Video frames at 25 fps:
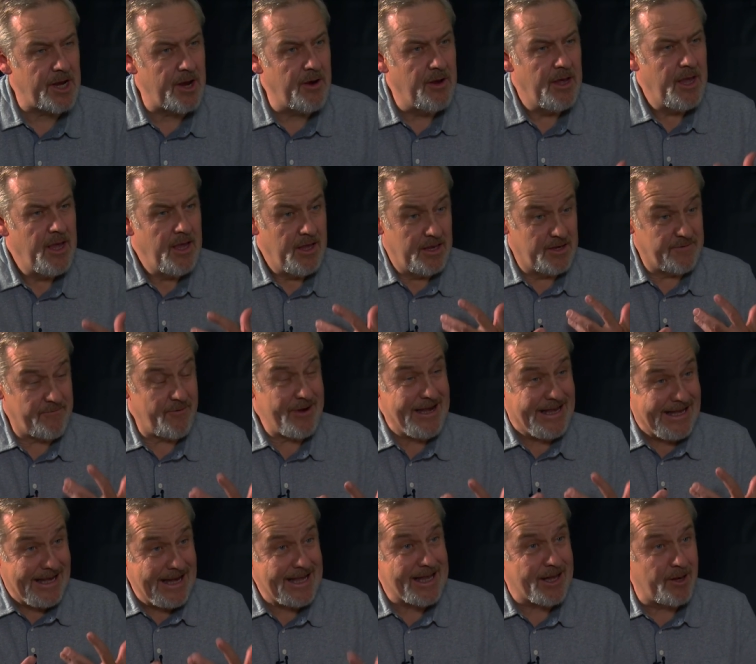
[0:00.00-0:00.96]
no, there's very
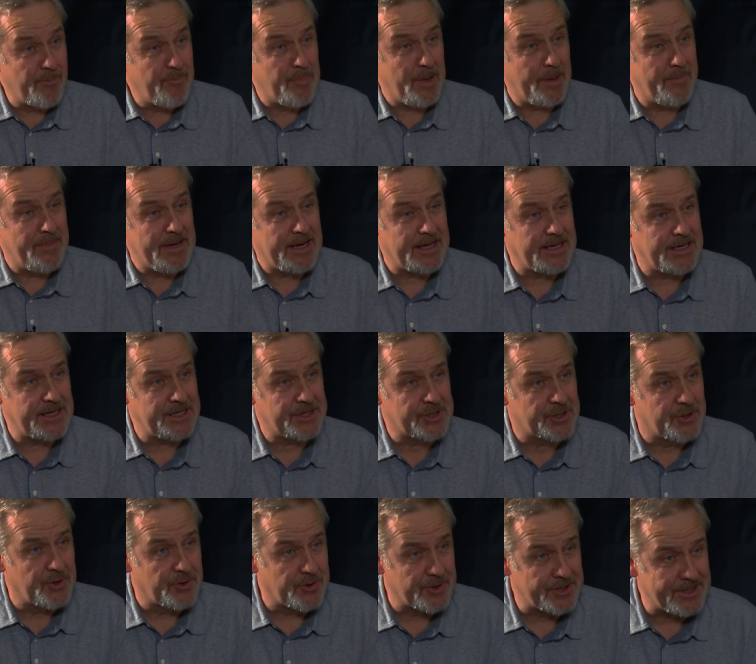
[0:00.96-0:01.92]
little public
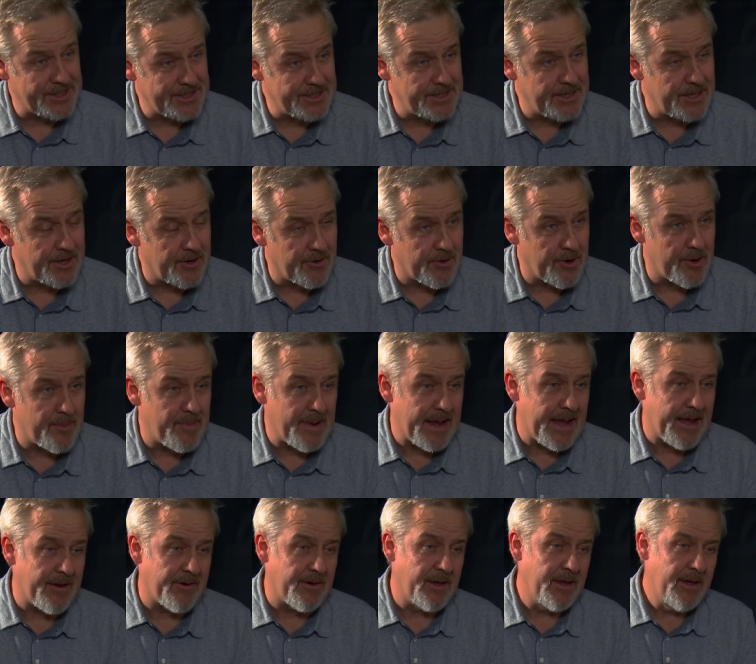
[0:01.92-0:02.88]
discourse, isn't there,
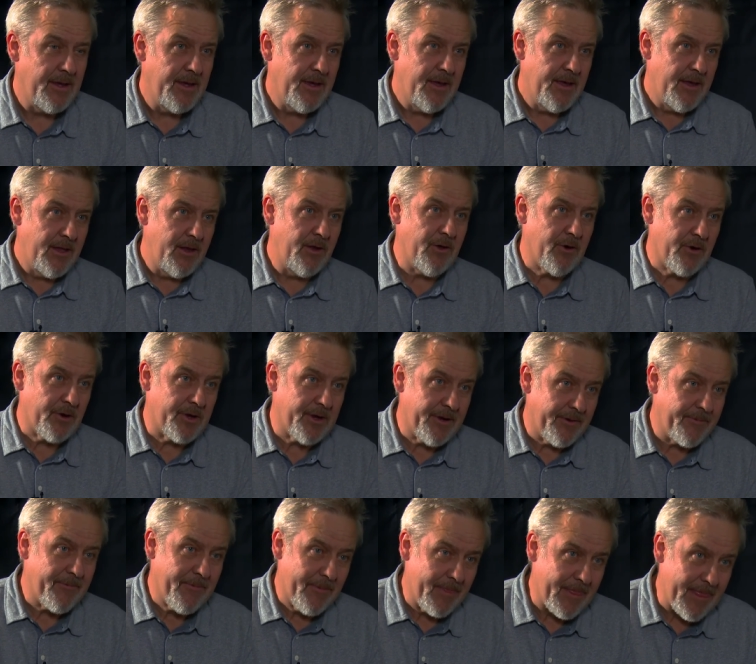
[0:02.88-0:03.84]
about, look,
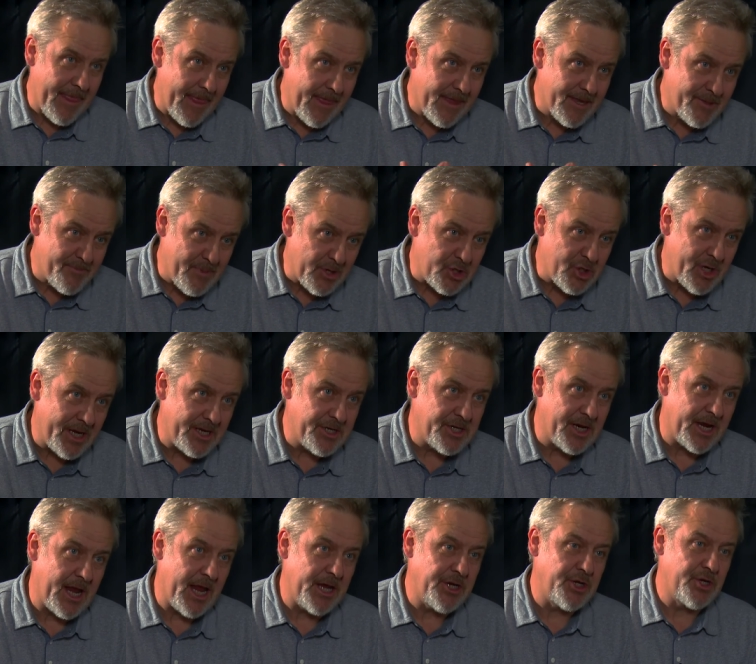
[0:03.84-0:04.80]
special
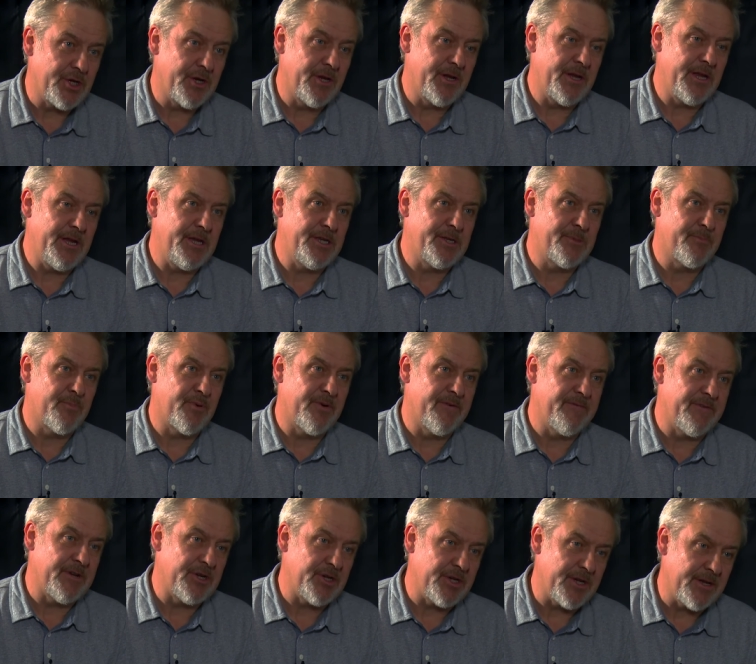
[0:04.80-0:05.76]
education needs yeah.
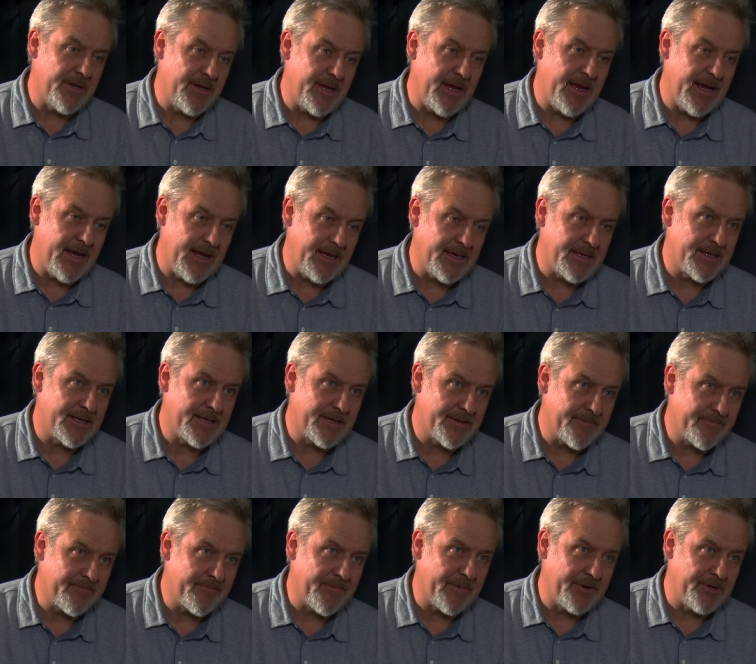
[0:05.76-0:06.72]
provision is,
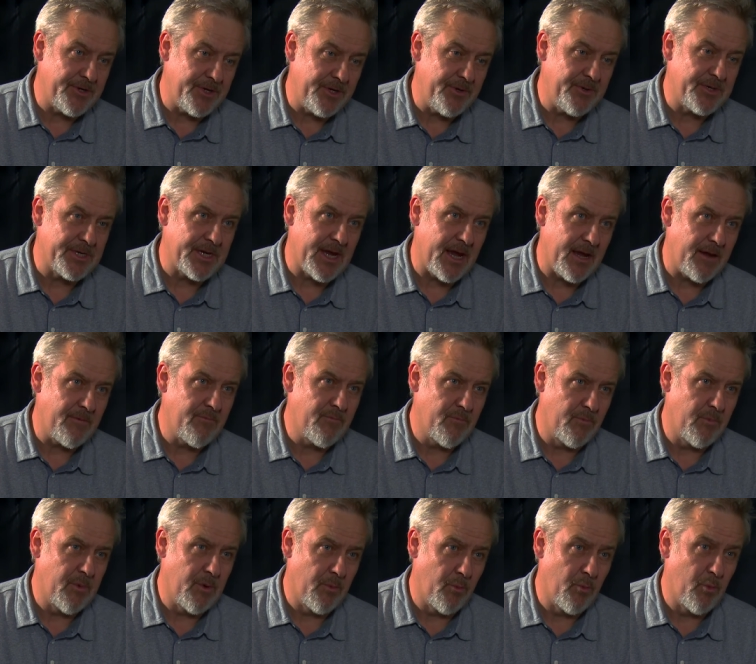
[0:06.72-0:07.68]
as you say,
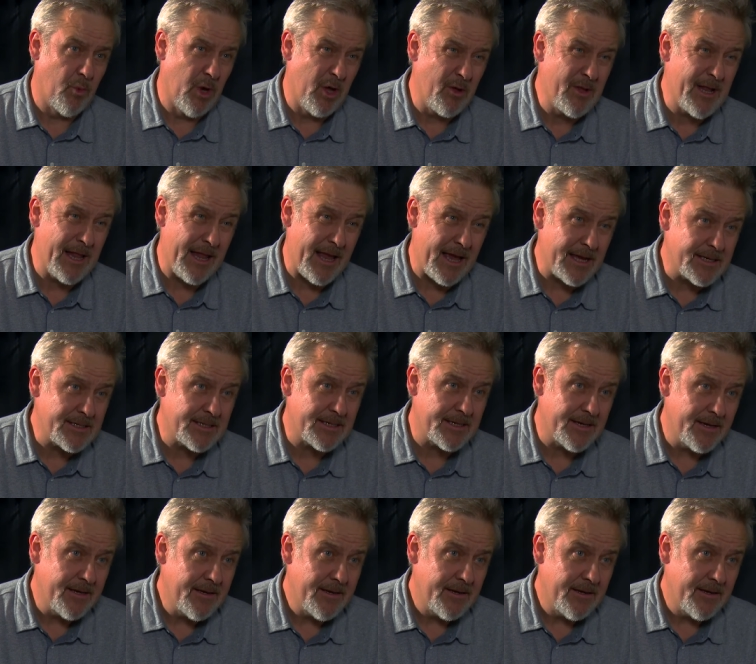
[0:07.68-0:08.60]
world class?